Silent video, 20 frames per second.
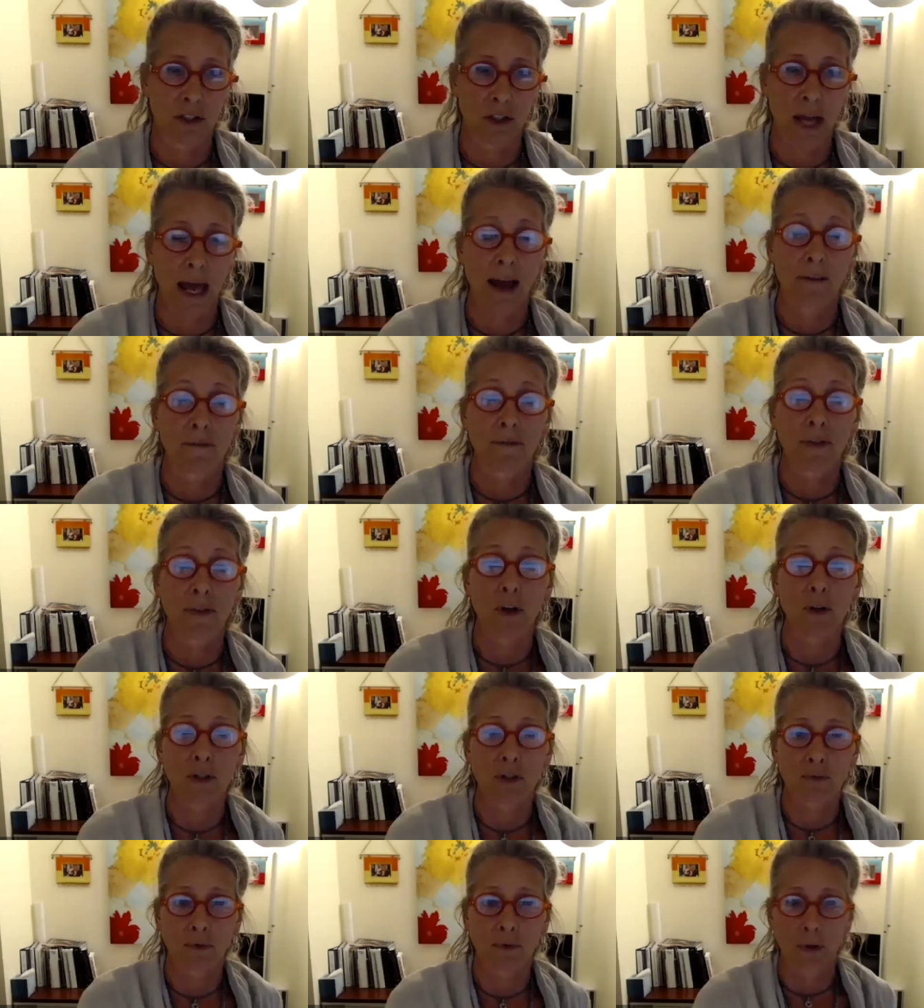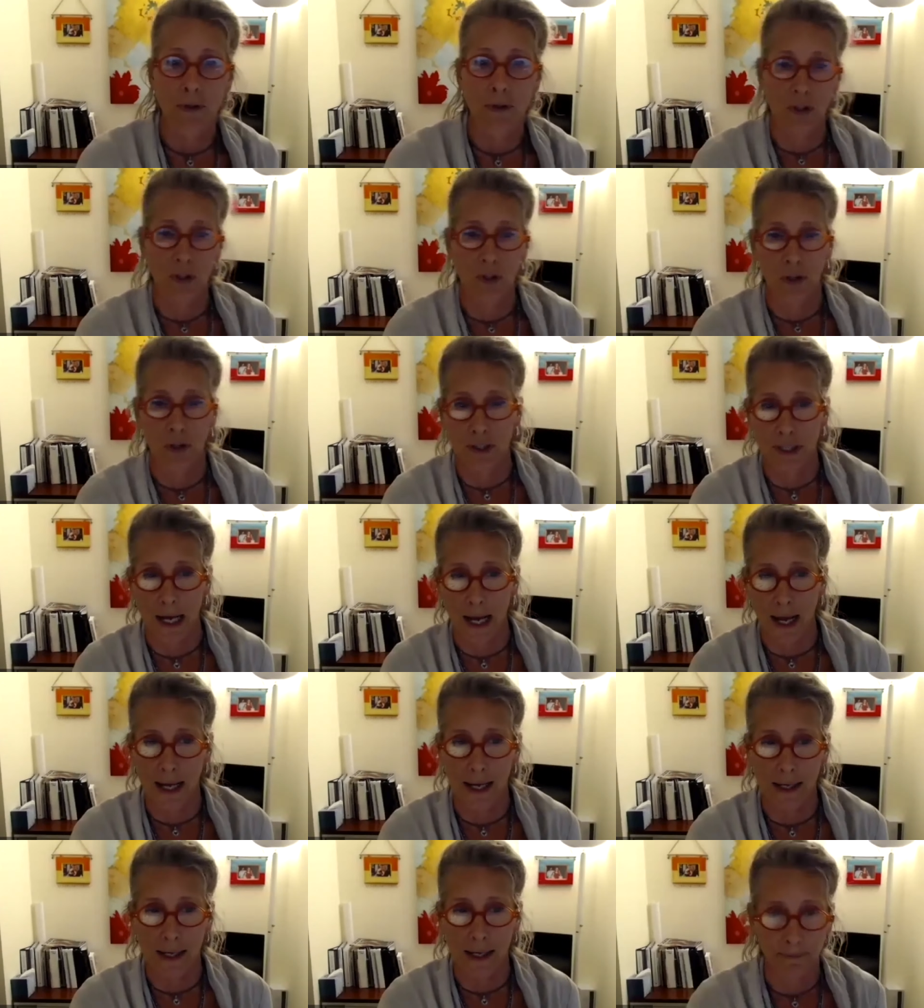have those foods in your
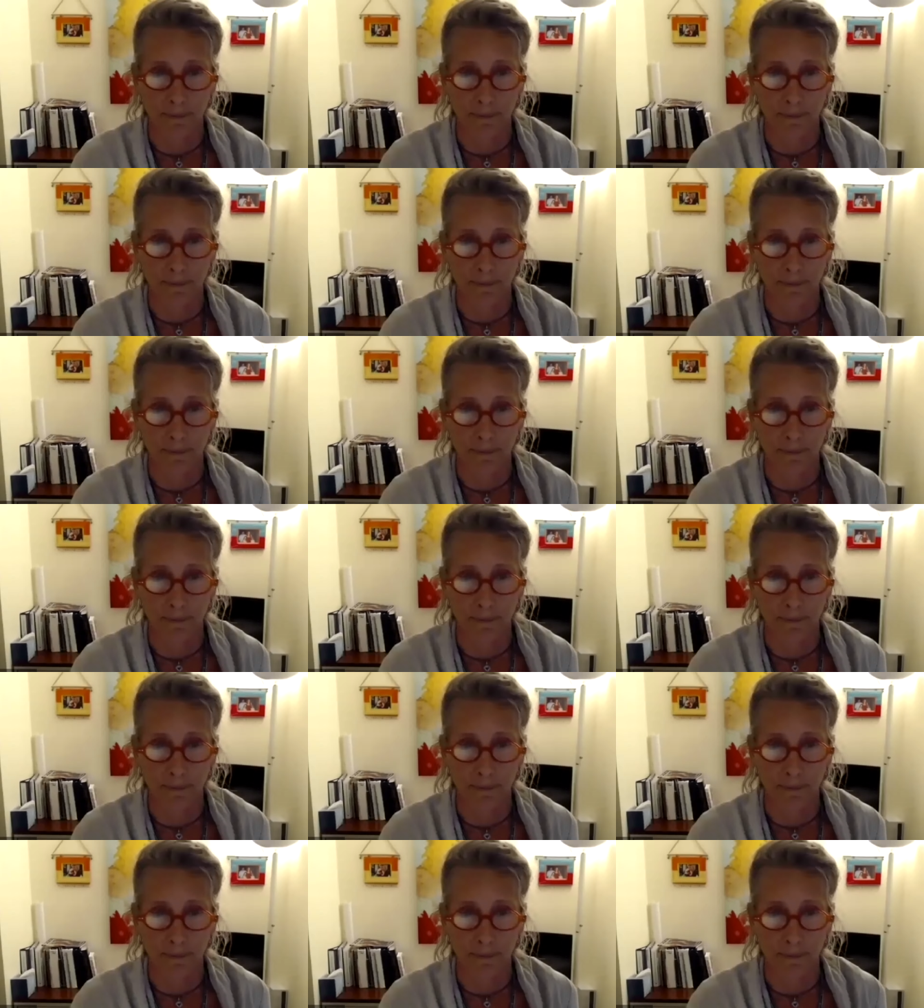diet.